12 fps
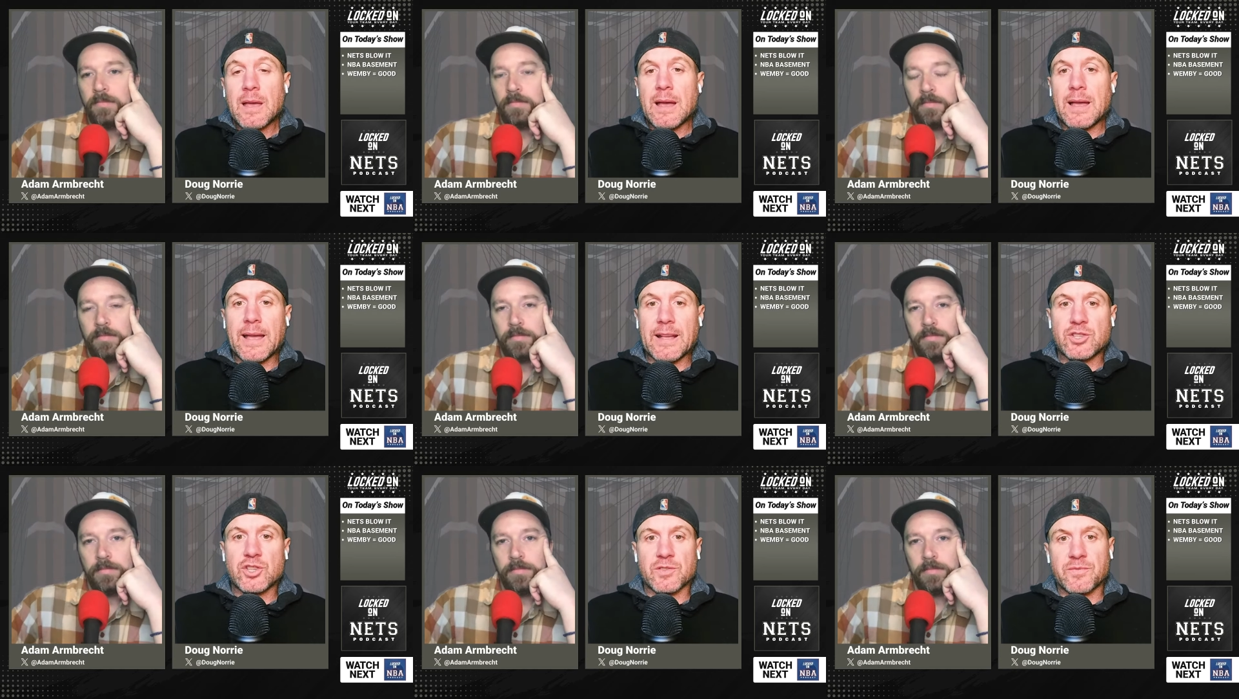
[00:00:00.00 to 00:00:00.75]
Speaker 1: It's
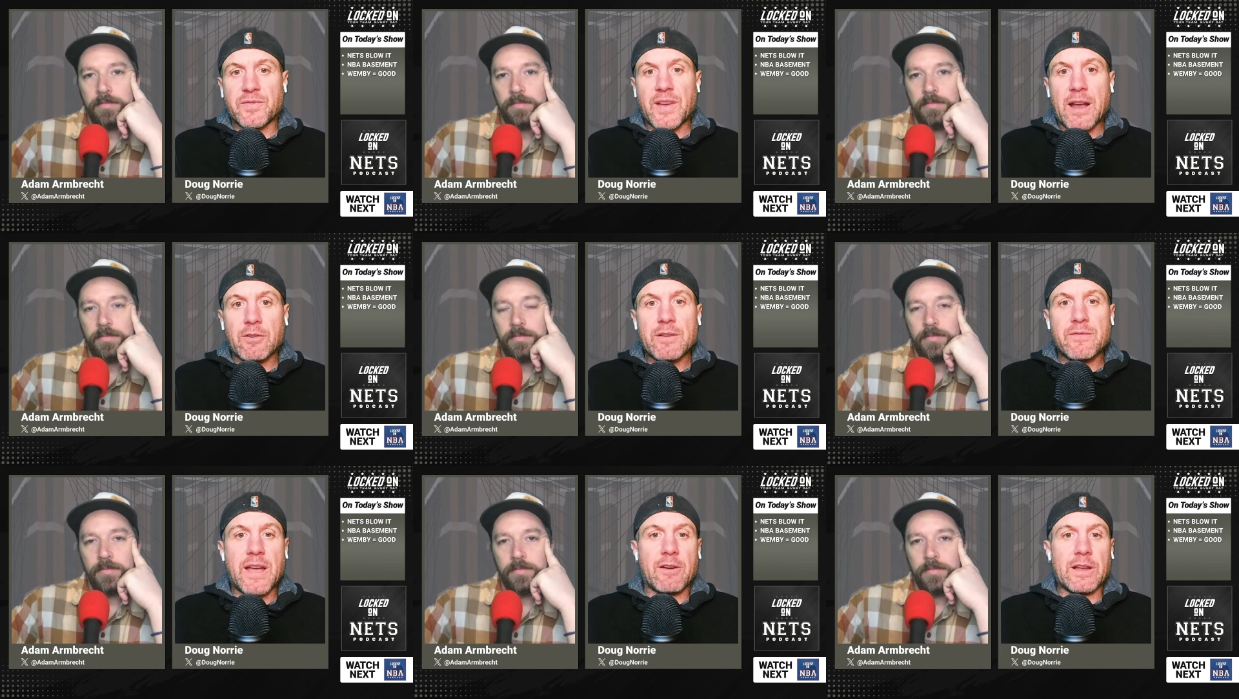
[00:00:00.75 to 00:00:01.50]
just very,
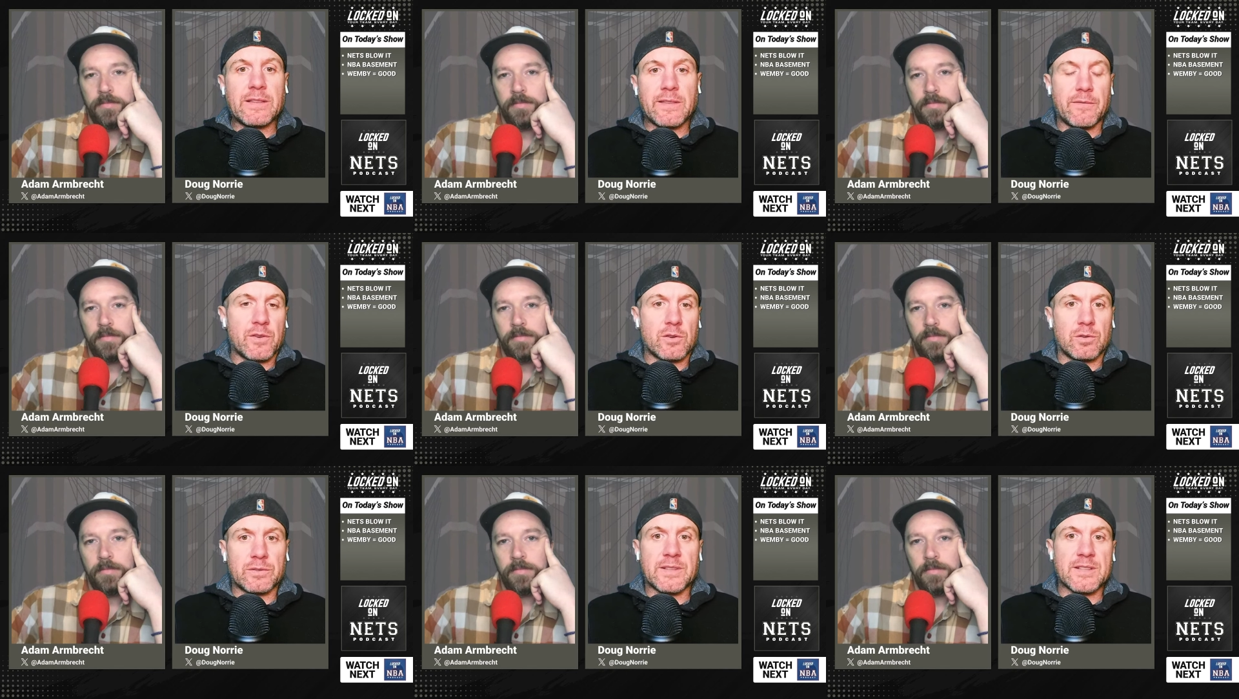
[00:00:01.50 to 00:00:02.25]
very
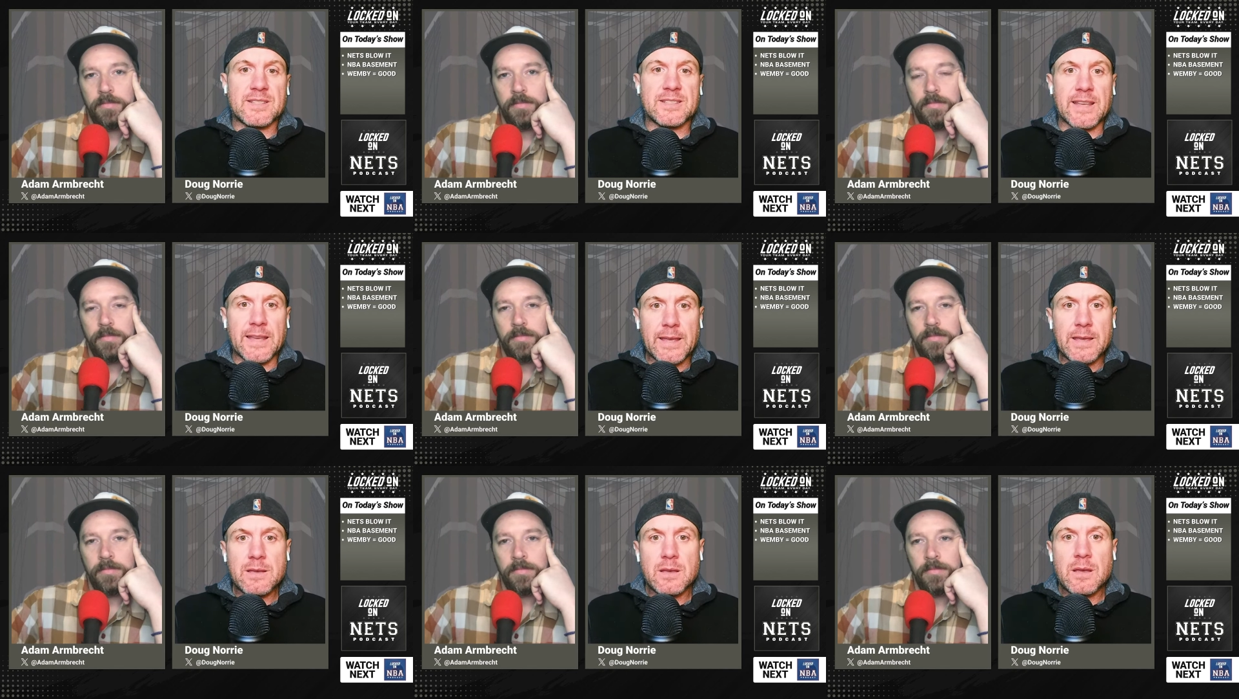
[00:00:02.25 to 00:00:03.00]
difficult to see
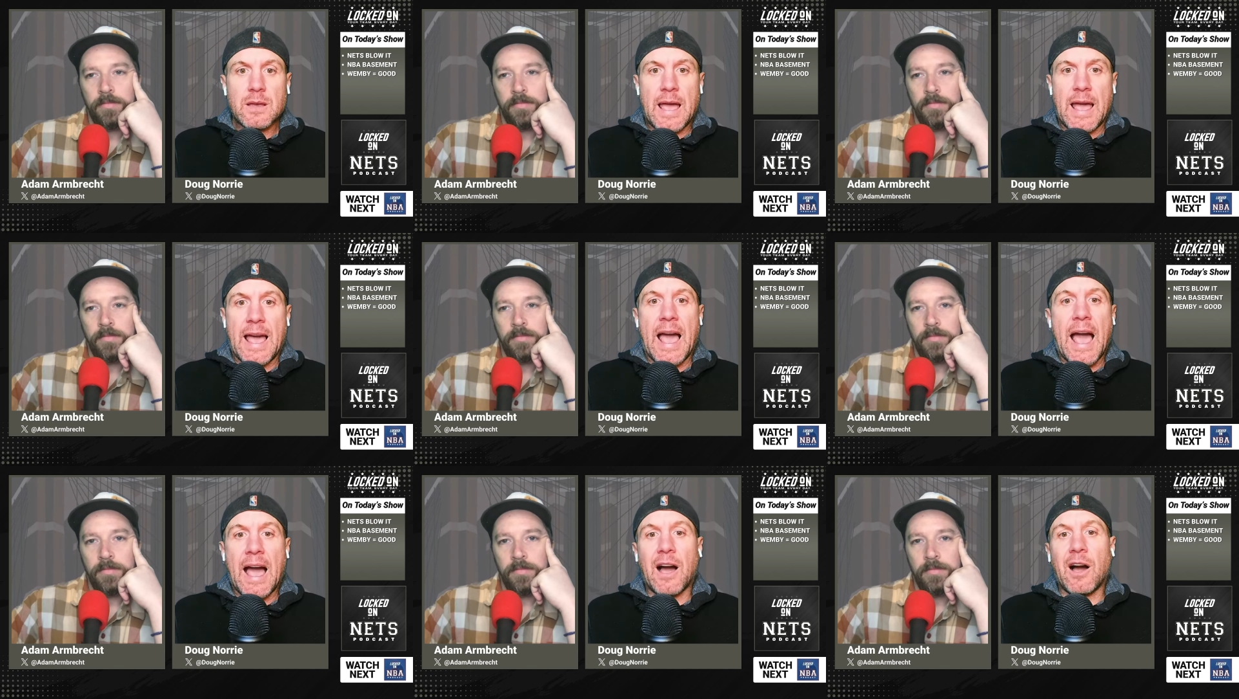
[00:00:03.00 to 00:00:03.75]

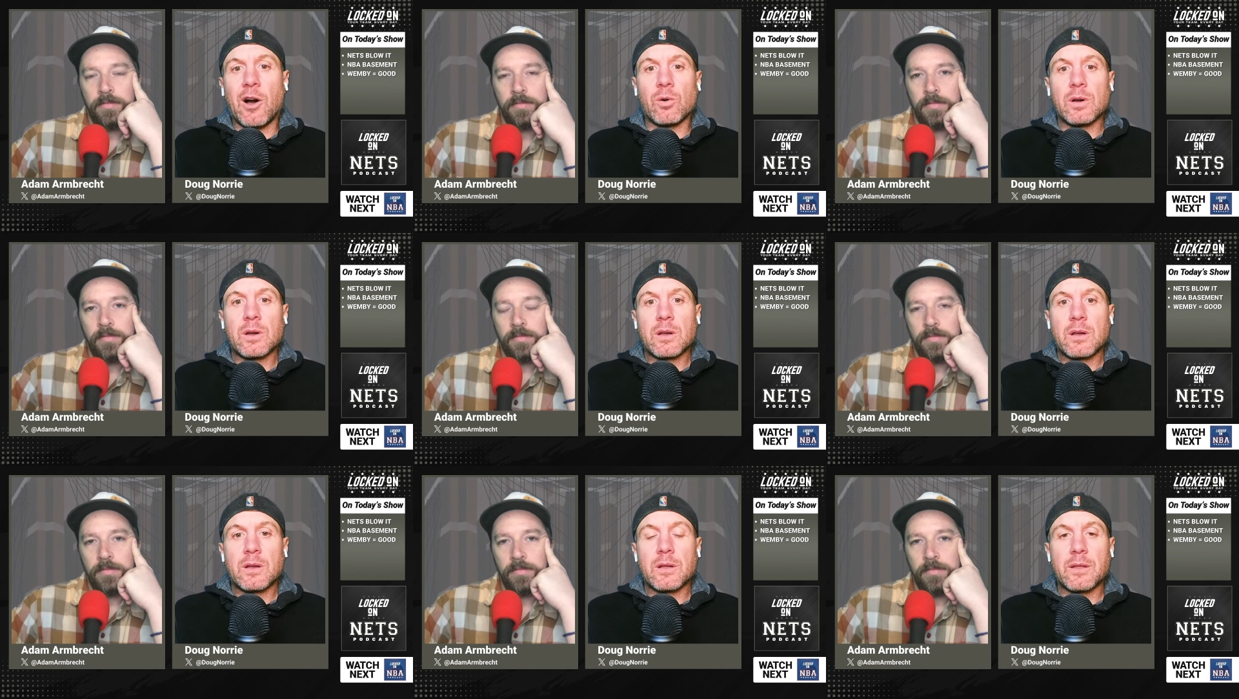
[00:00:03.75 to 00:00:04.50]
how
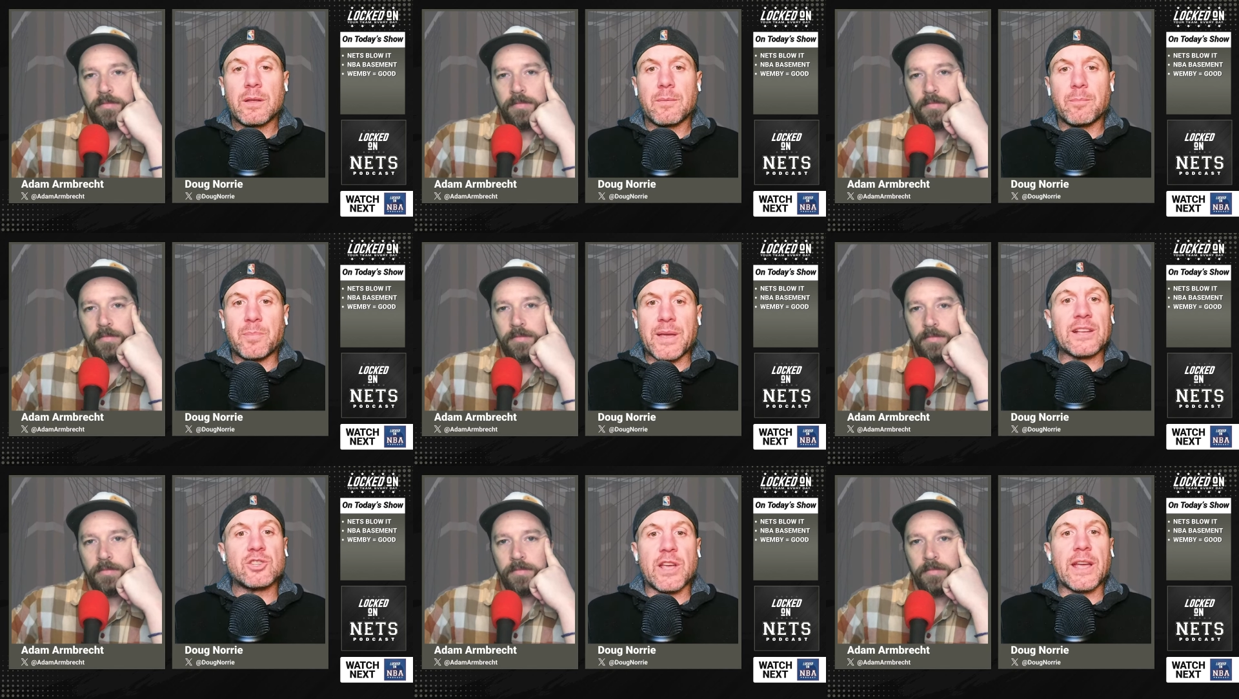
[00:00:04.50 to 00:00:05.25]
big
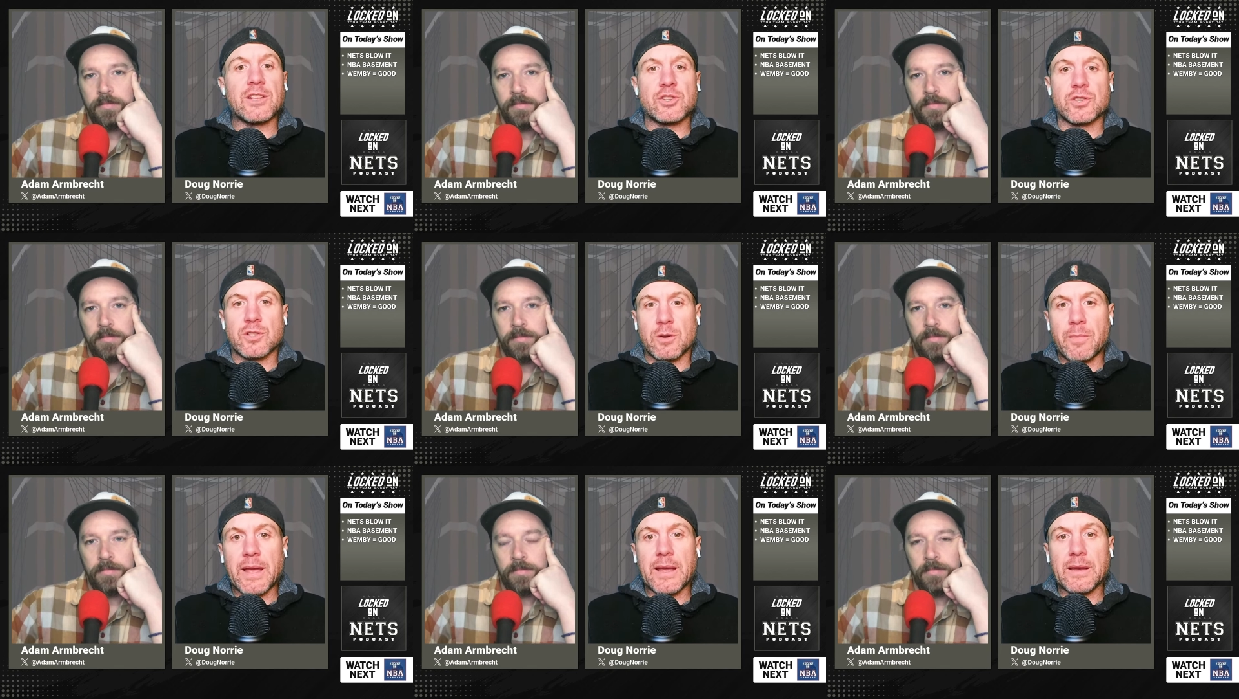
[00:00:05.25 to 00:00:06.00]
changes are
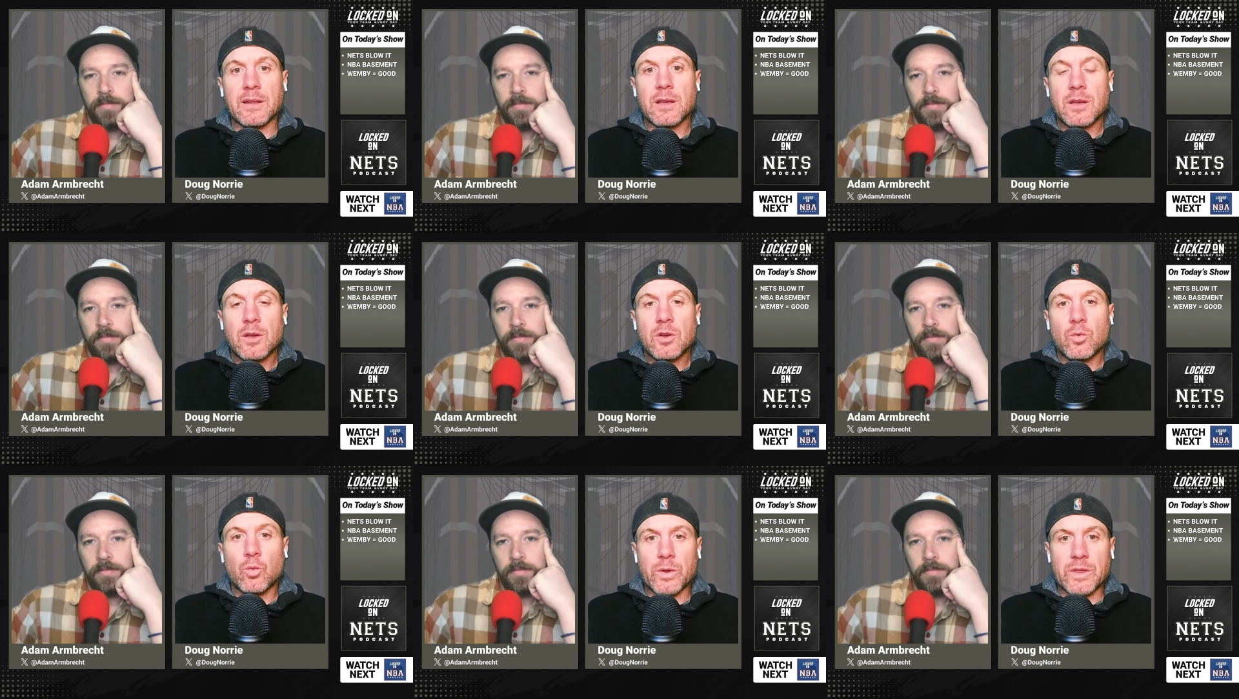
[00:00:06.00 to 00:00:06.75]
made with the